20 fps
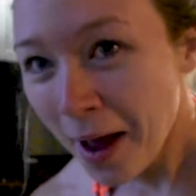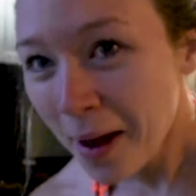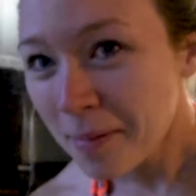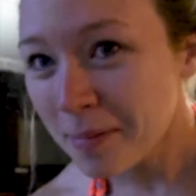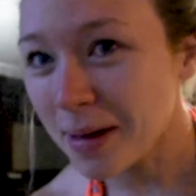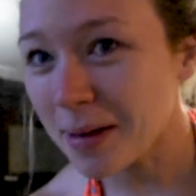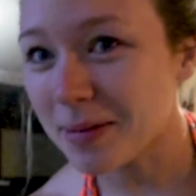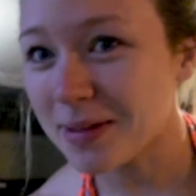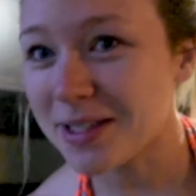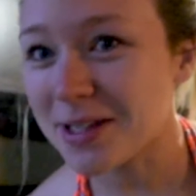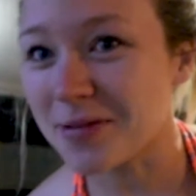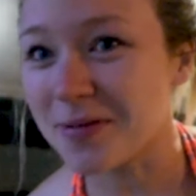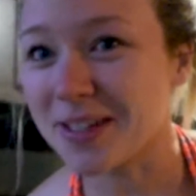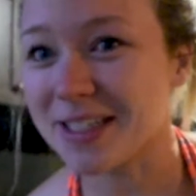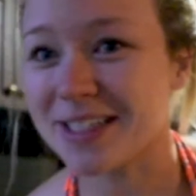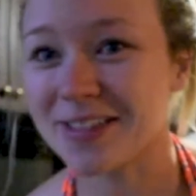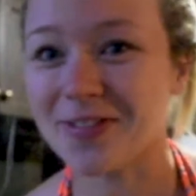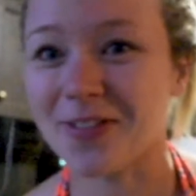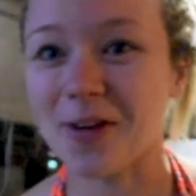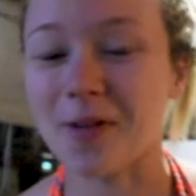Maybe too
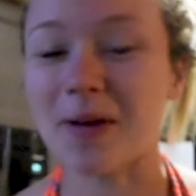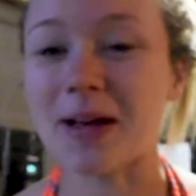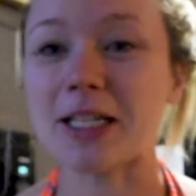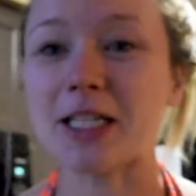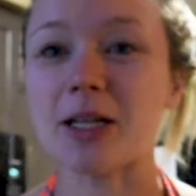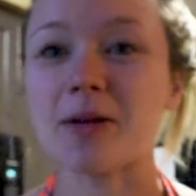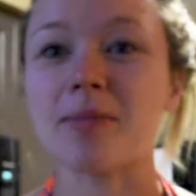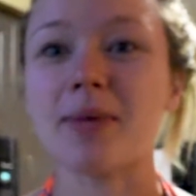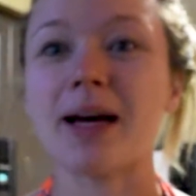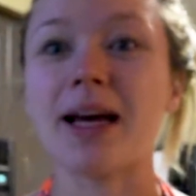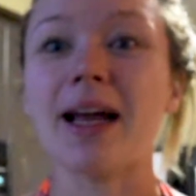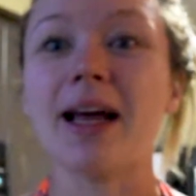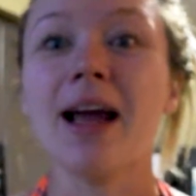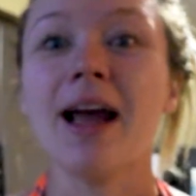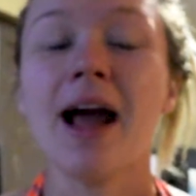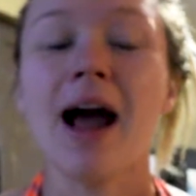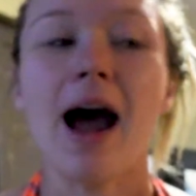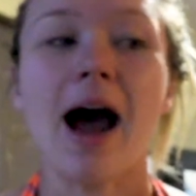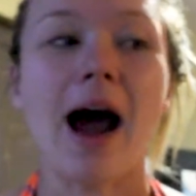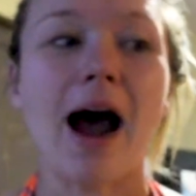much information, but
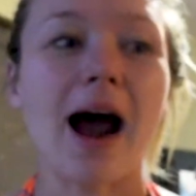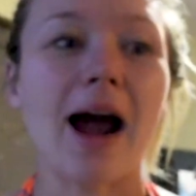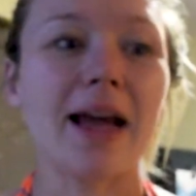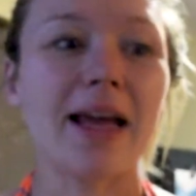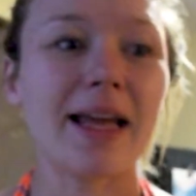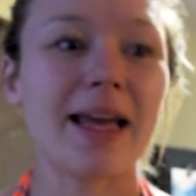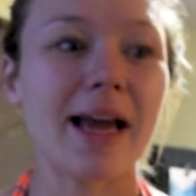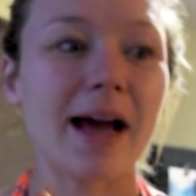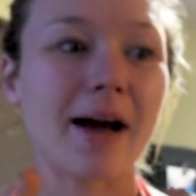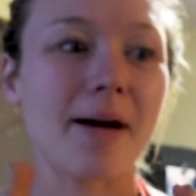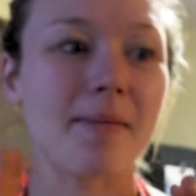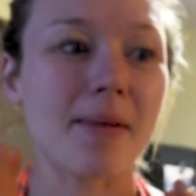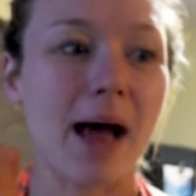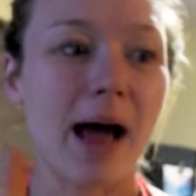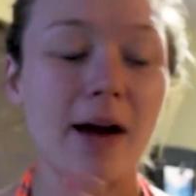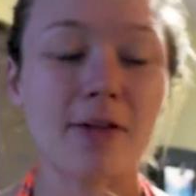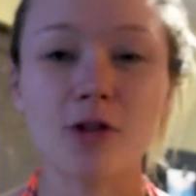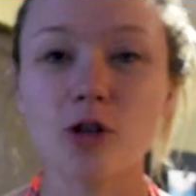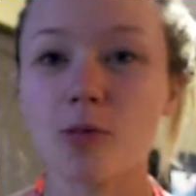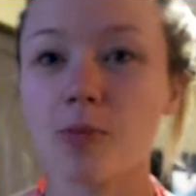I
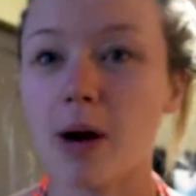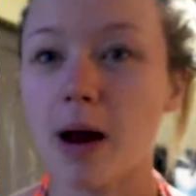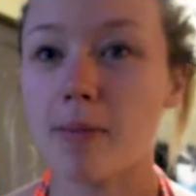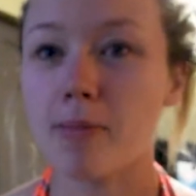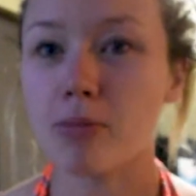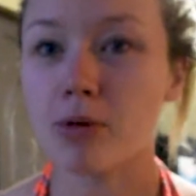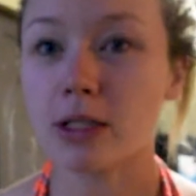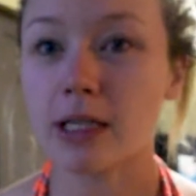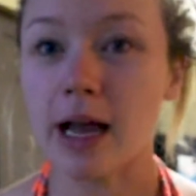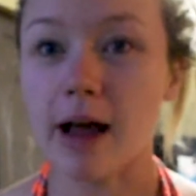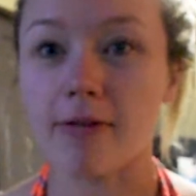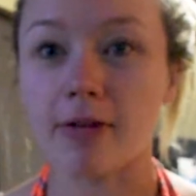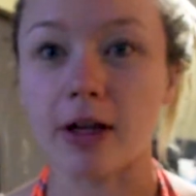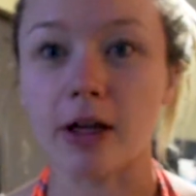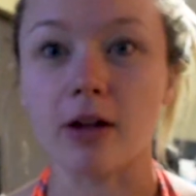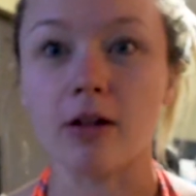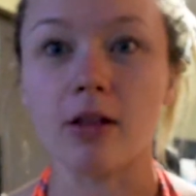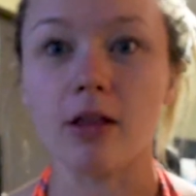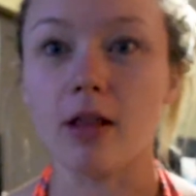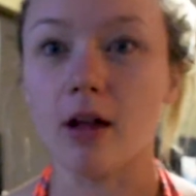after prep was having
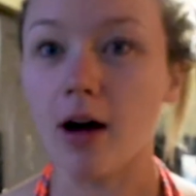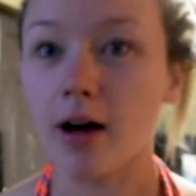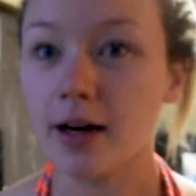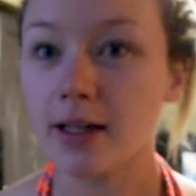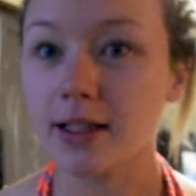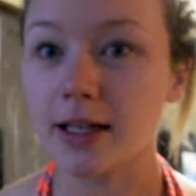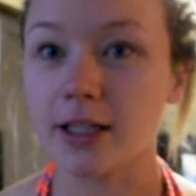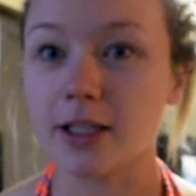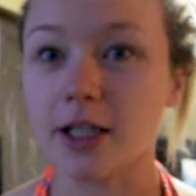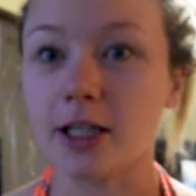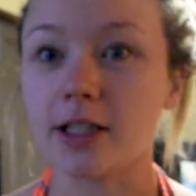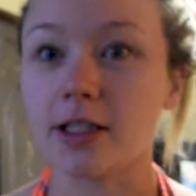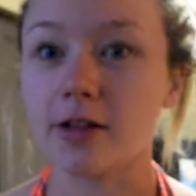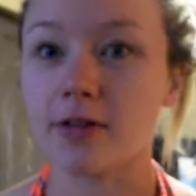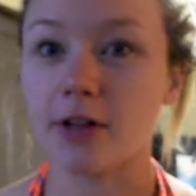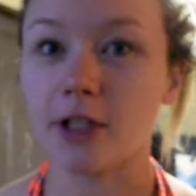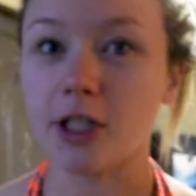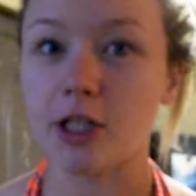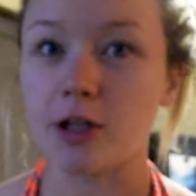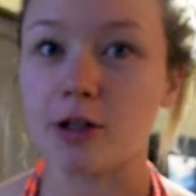a lot of
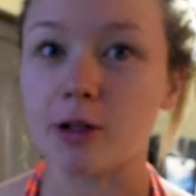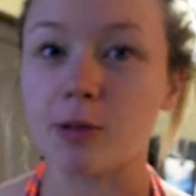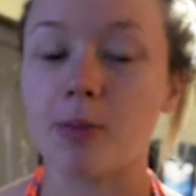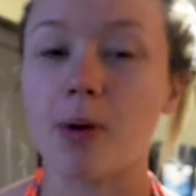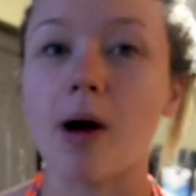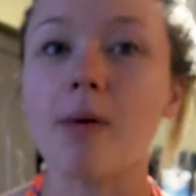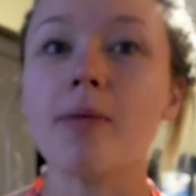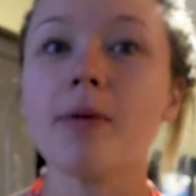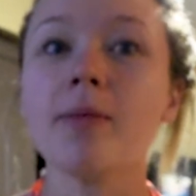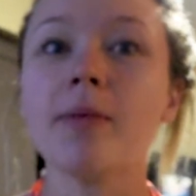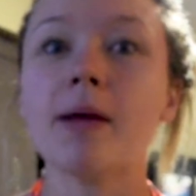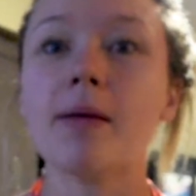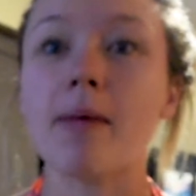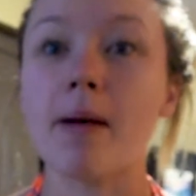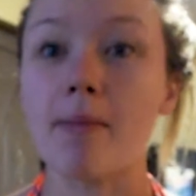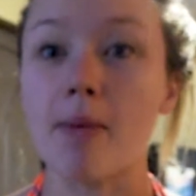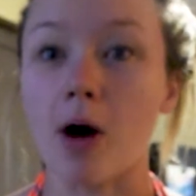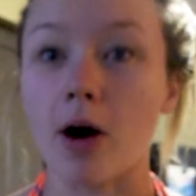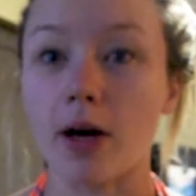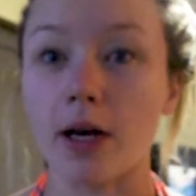digestive issues, probably
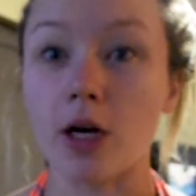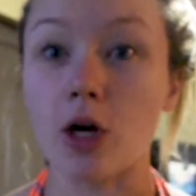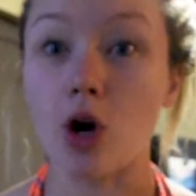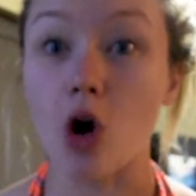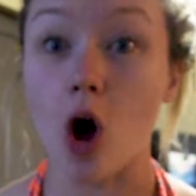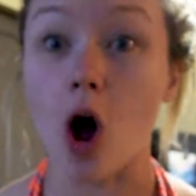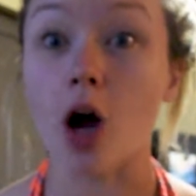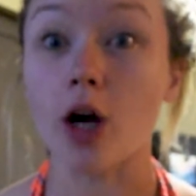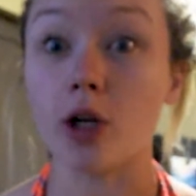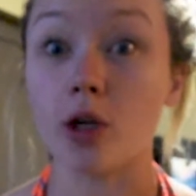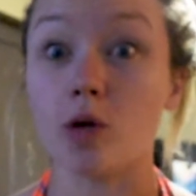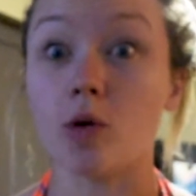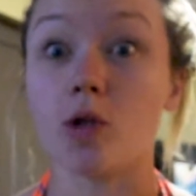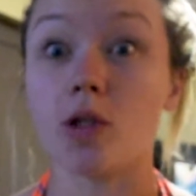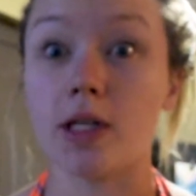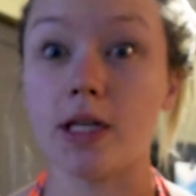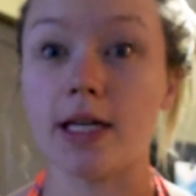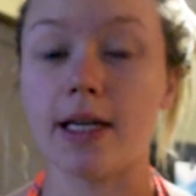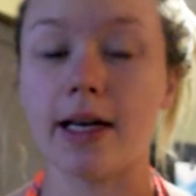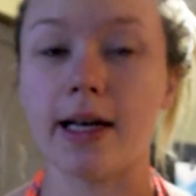my body not
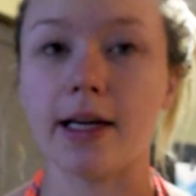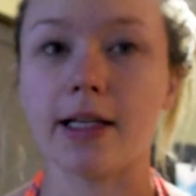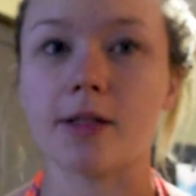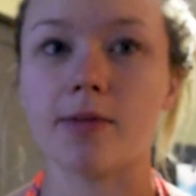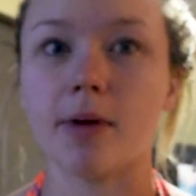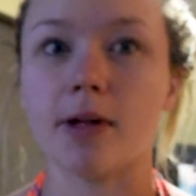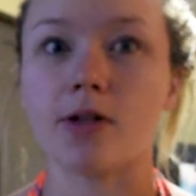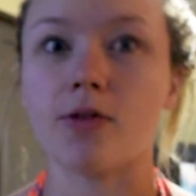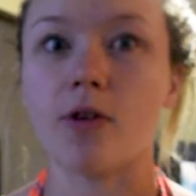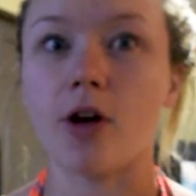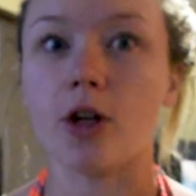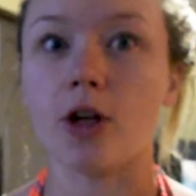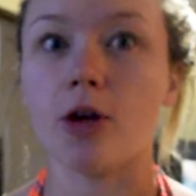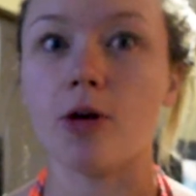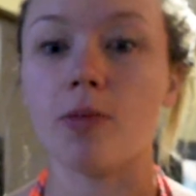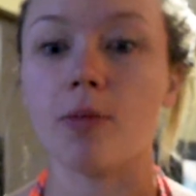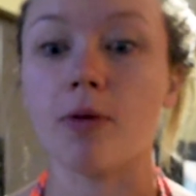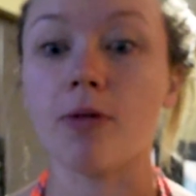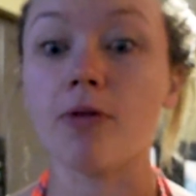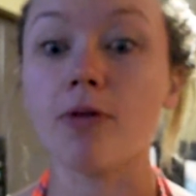used to eating as much
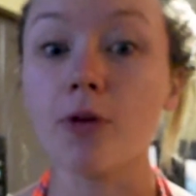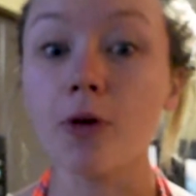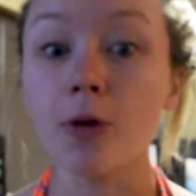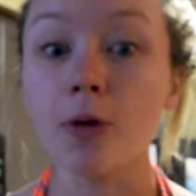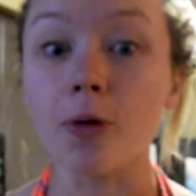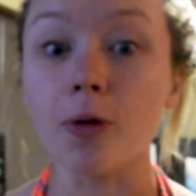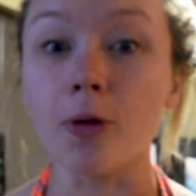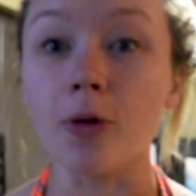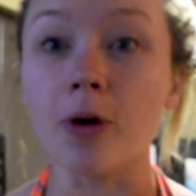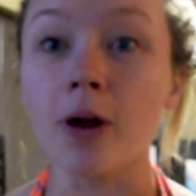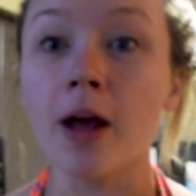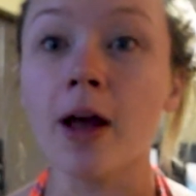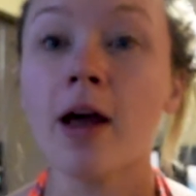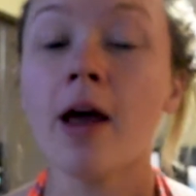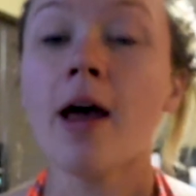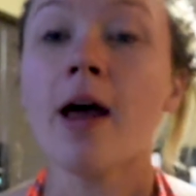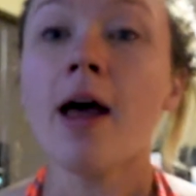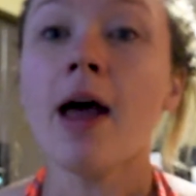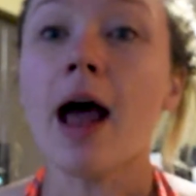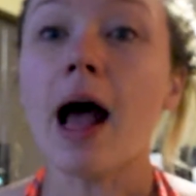volume of food,
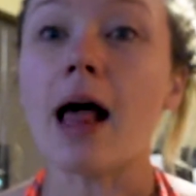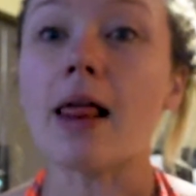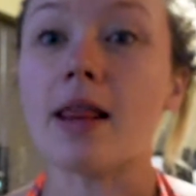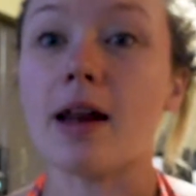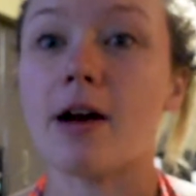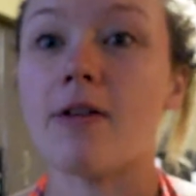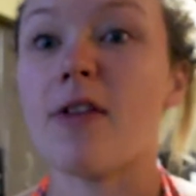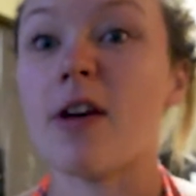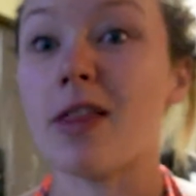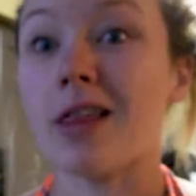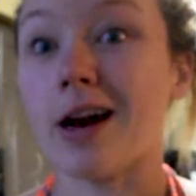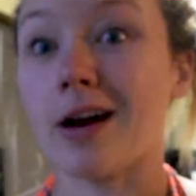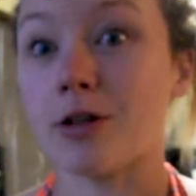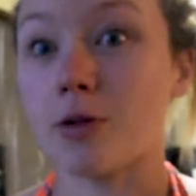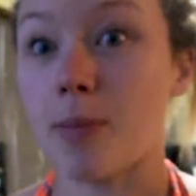and then I found that I was